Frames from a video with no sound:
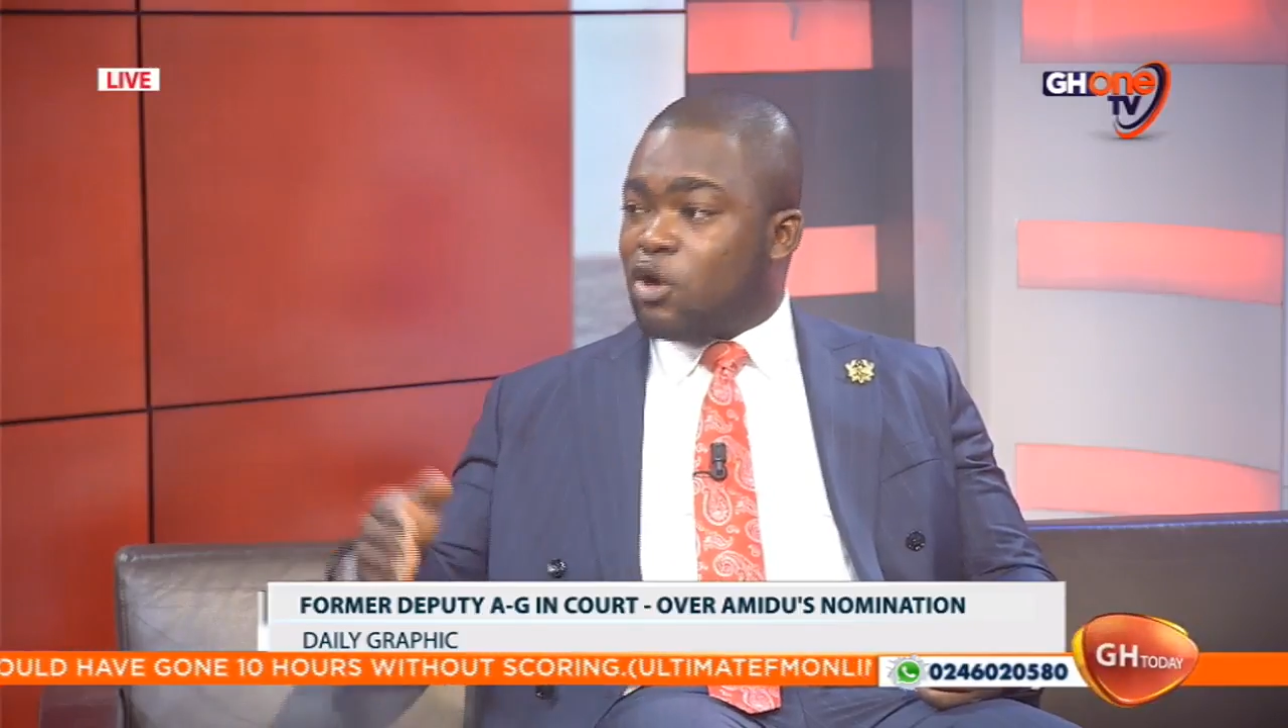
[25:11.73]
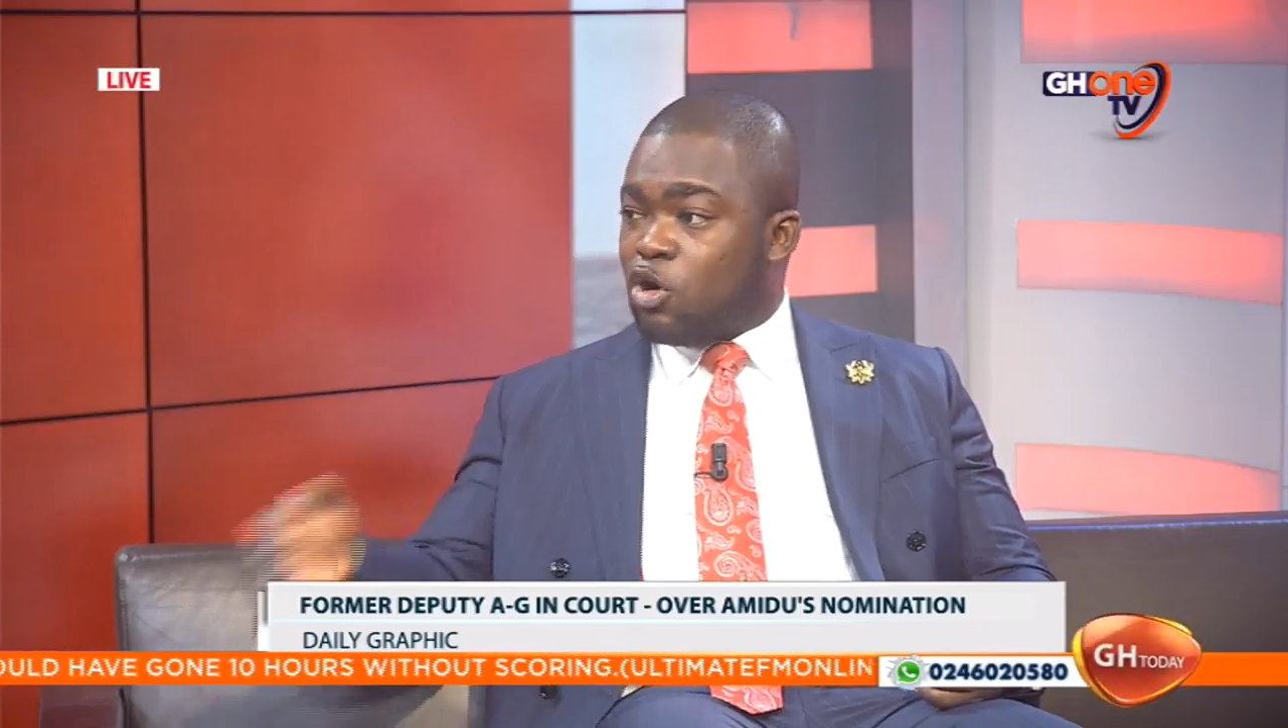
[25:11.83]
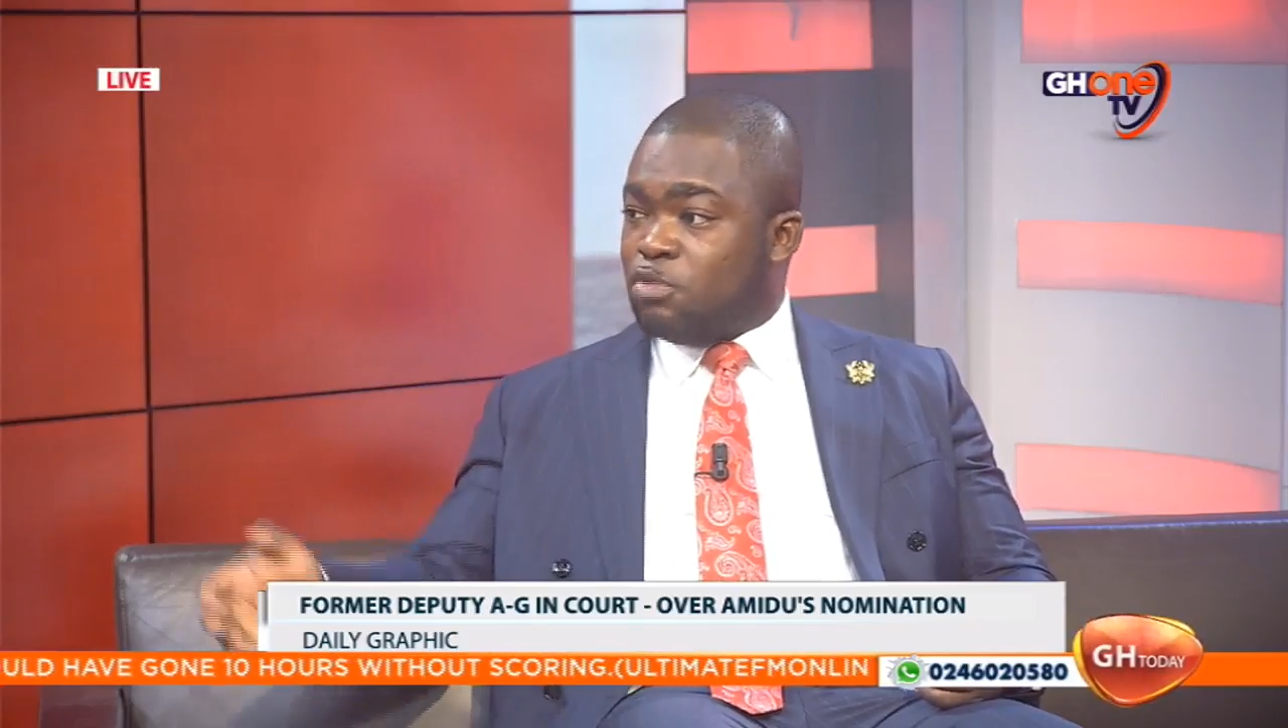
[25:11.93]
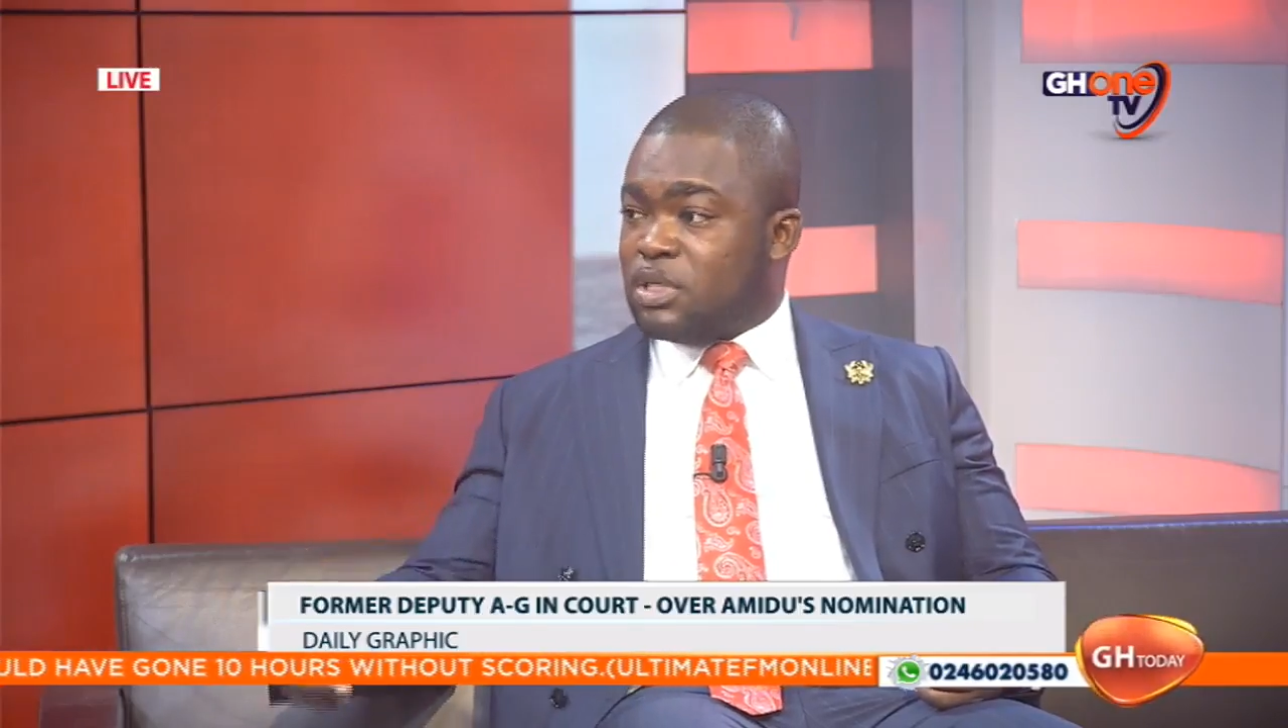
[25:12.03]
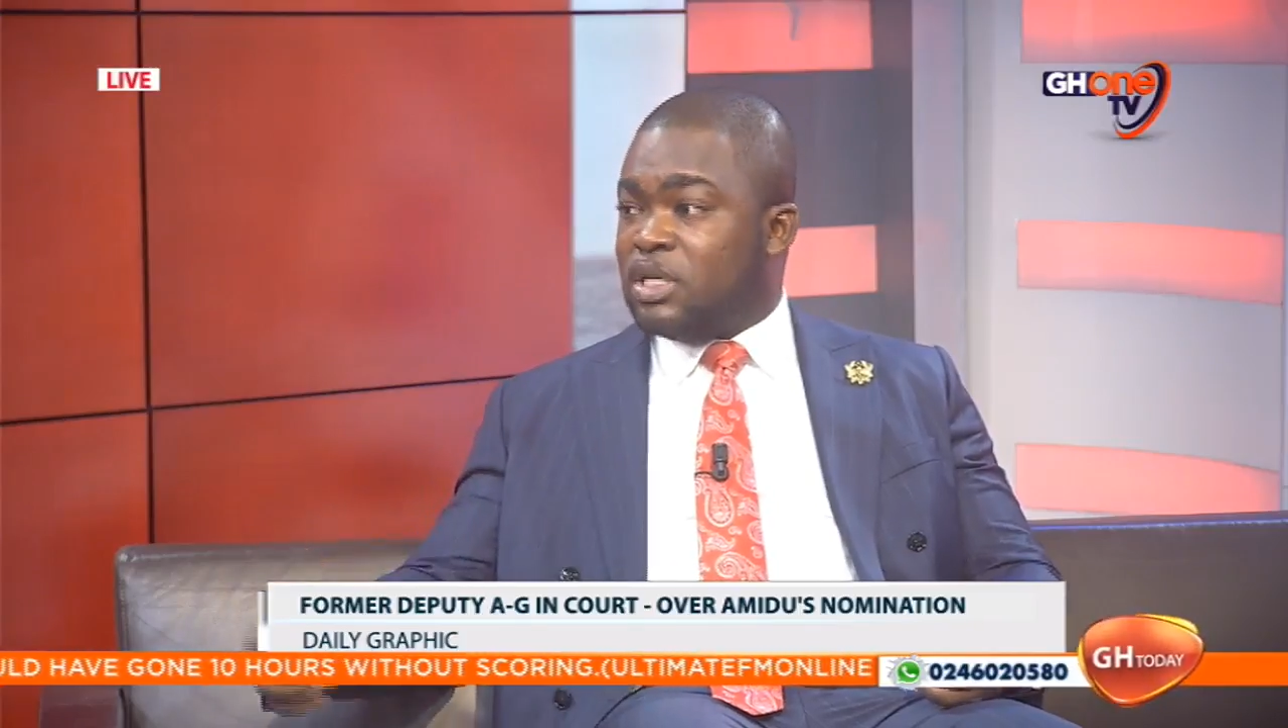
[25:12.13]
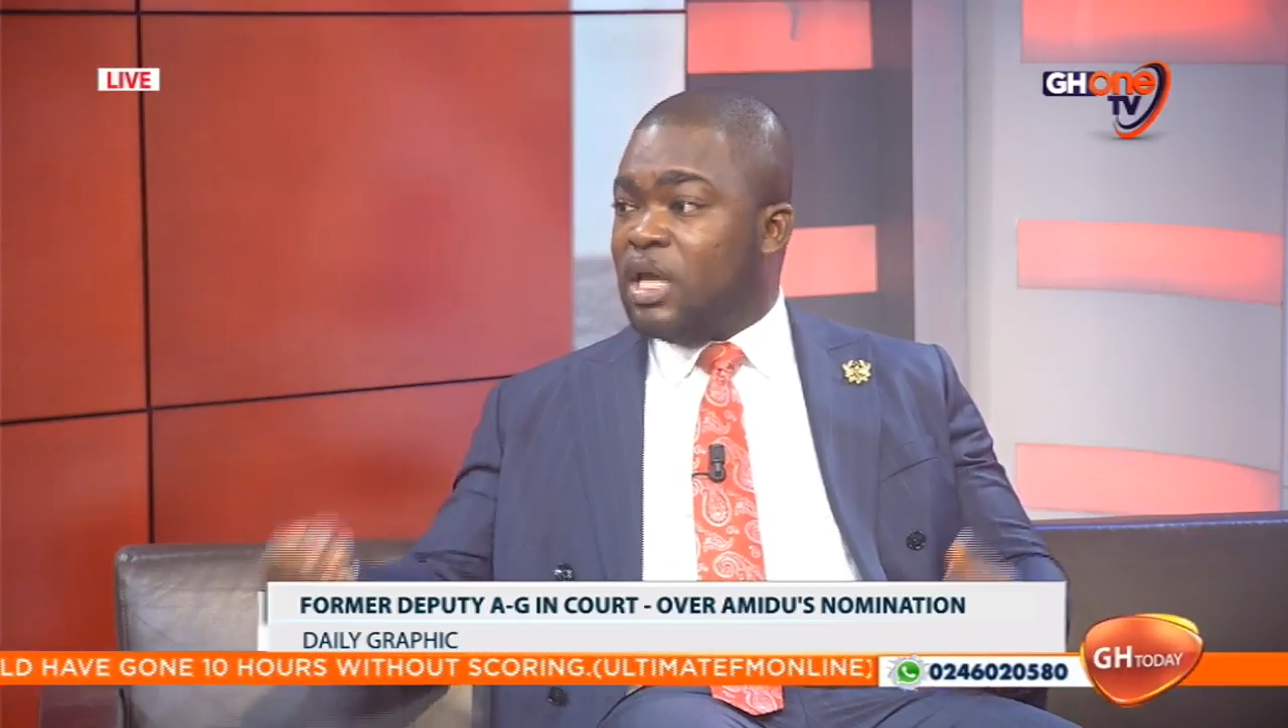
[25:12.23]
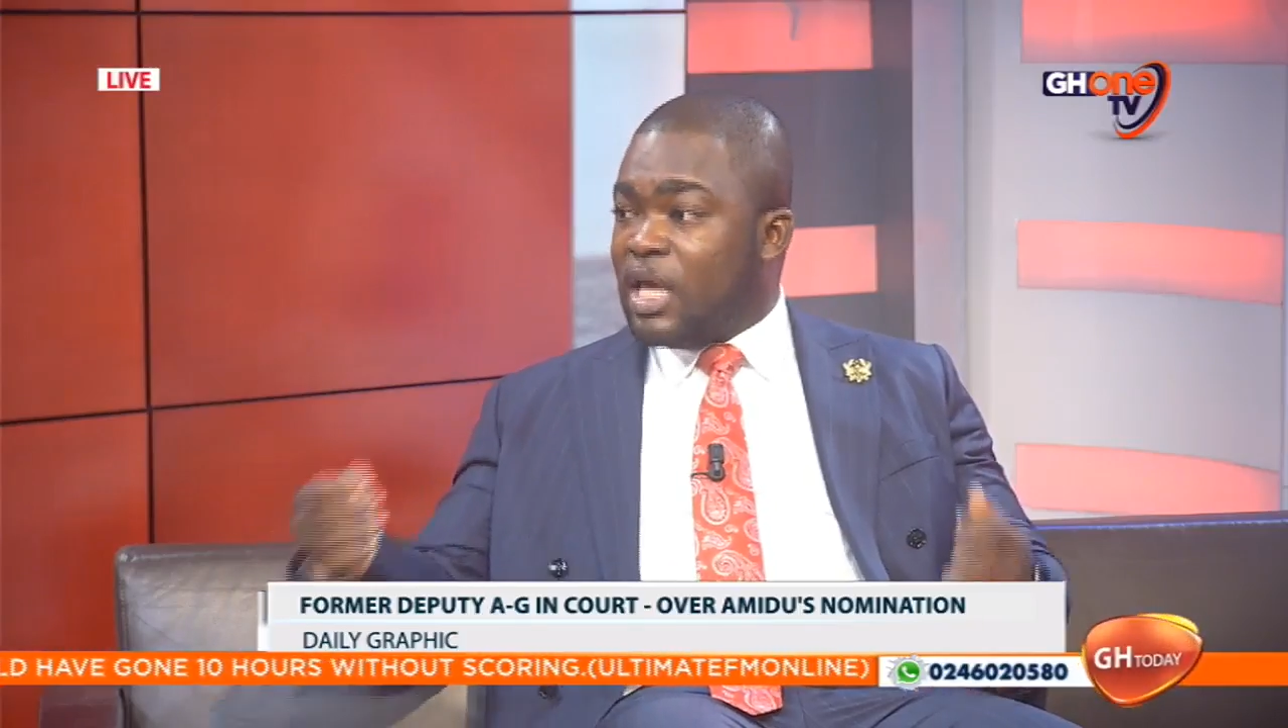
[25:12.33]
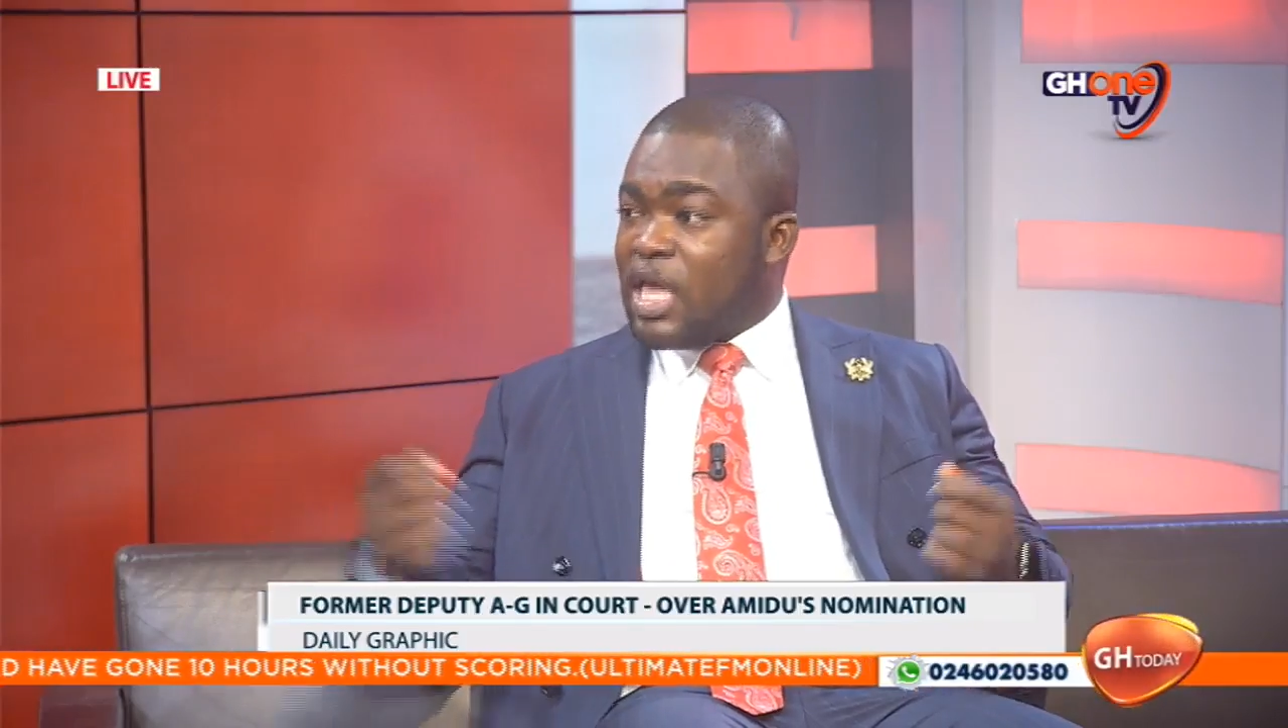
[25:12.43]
corruption